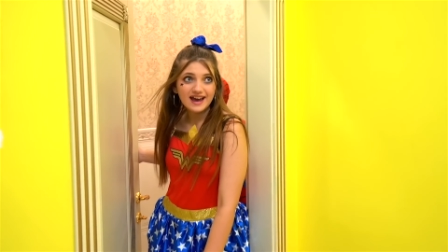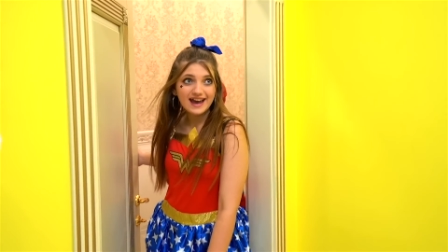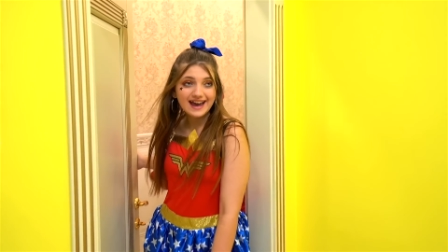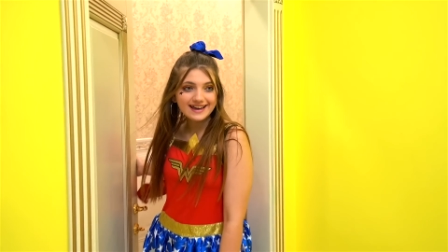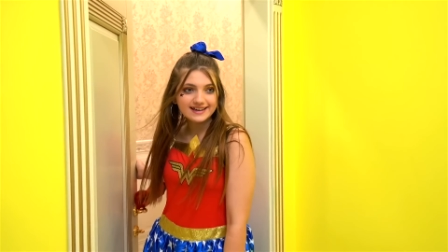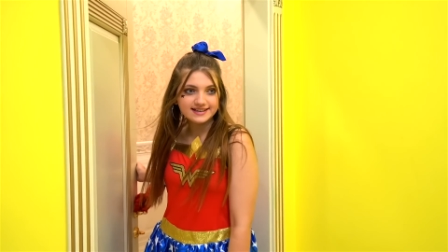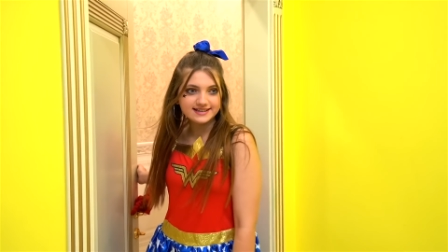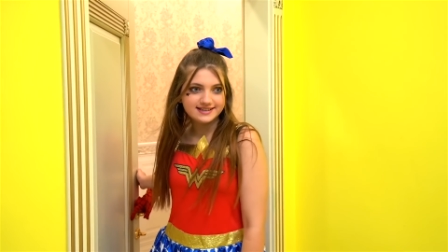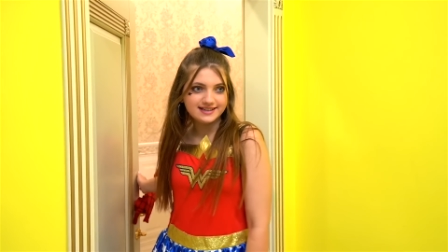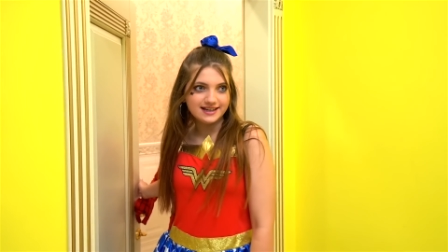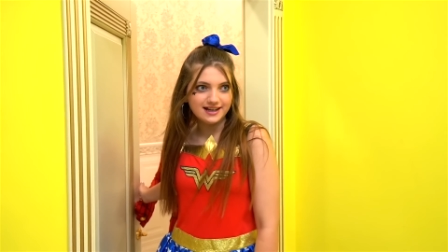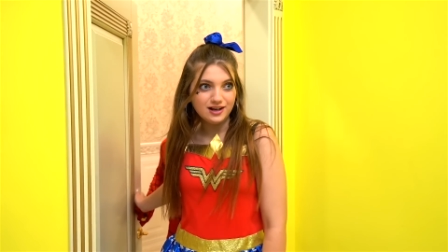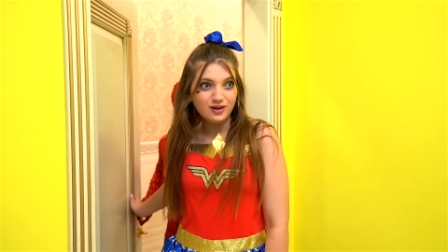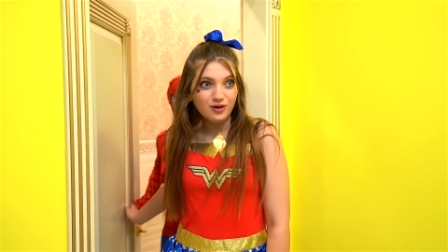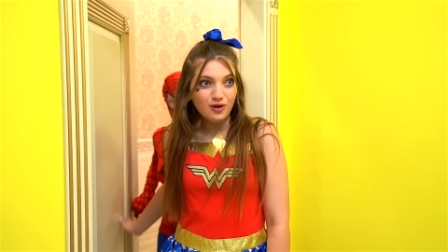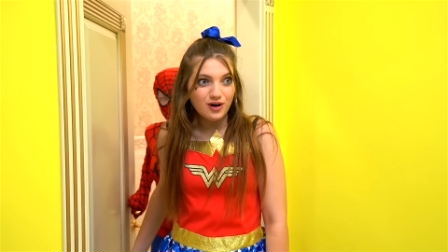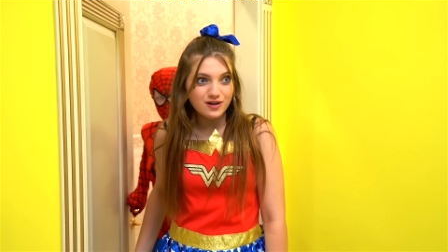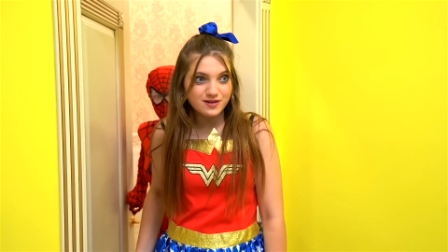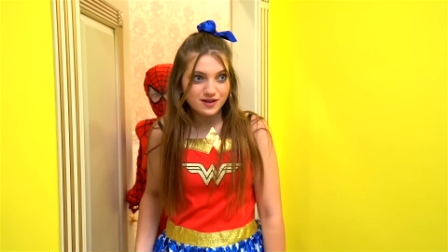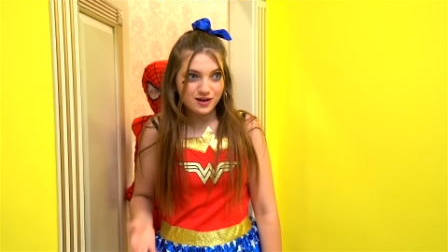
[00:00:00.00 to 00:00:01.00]
Hey
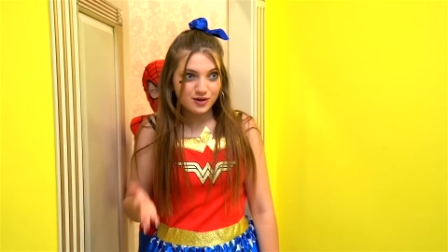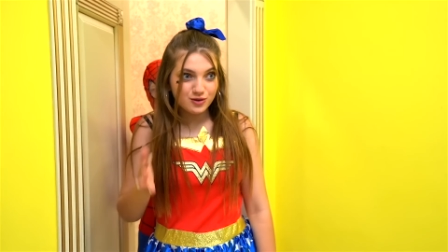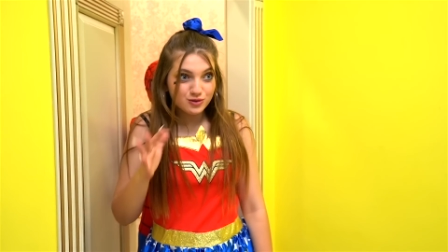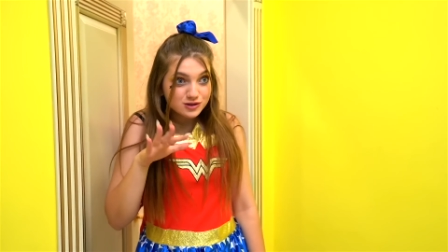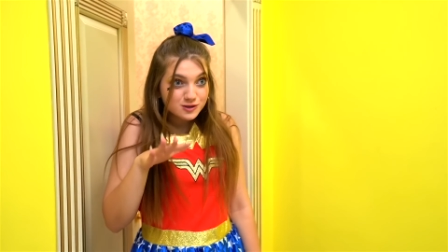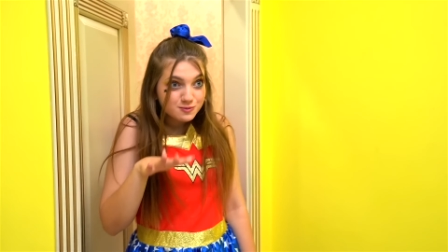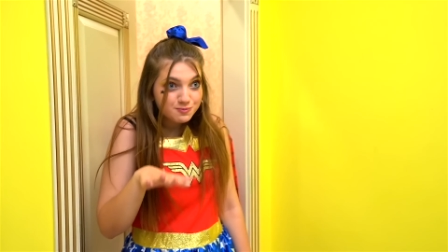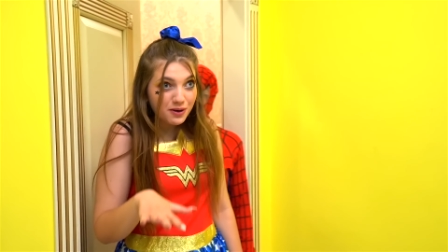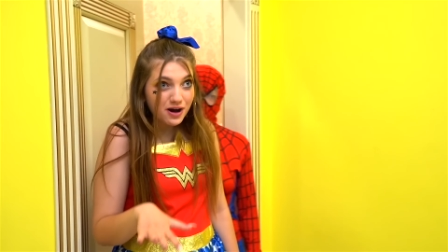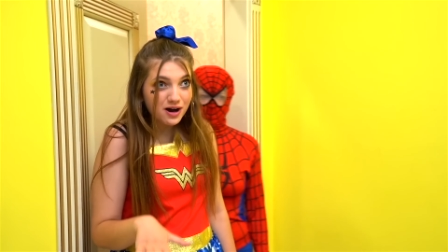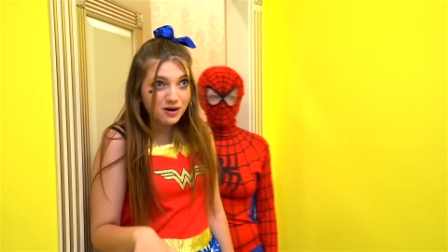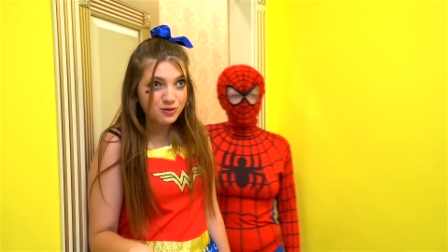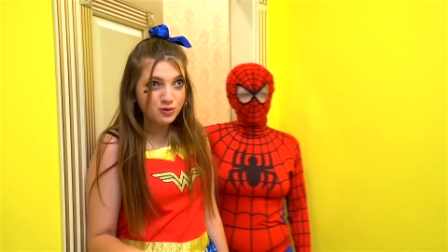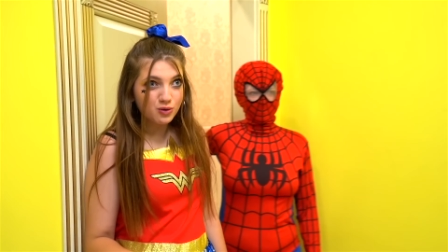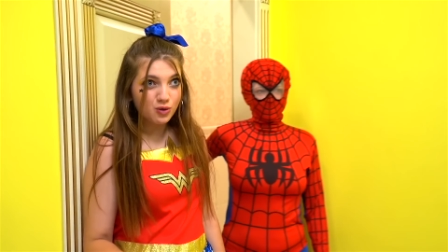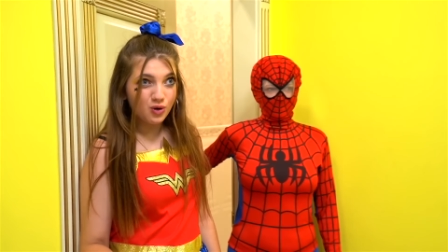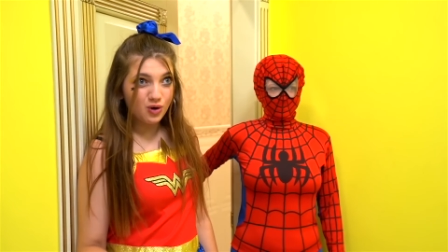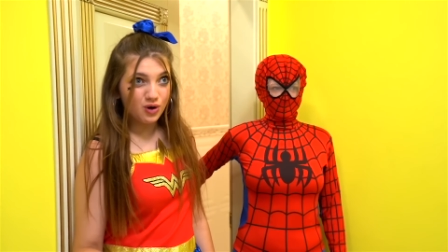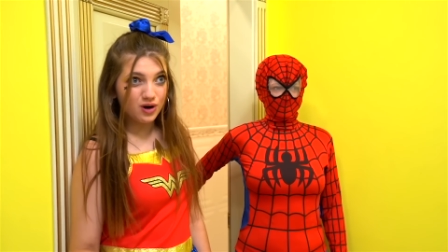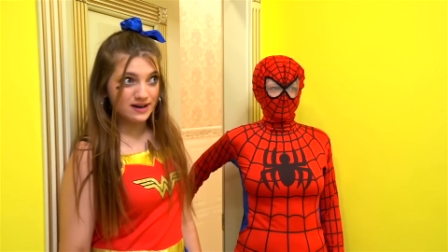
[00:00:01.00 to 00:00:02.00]
you,
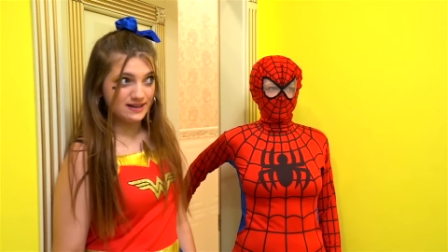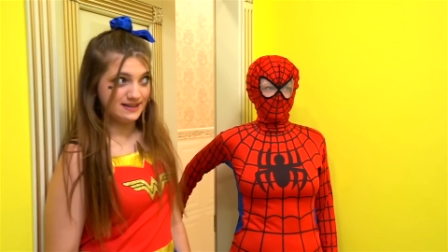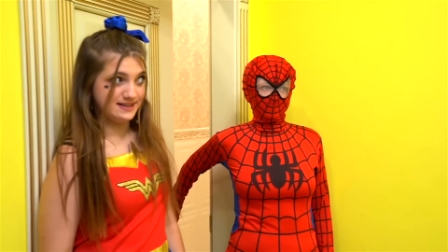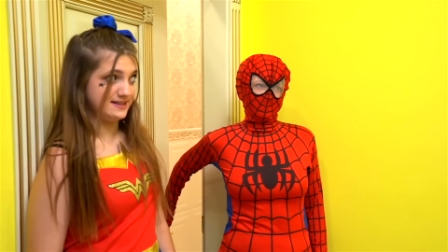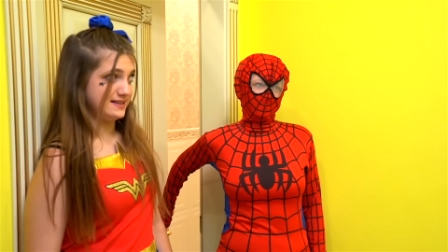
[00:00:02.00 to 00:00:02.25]
Green, calm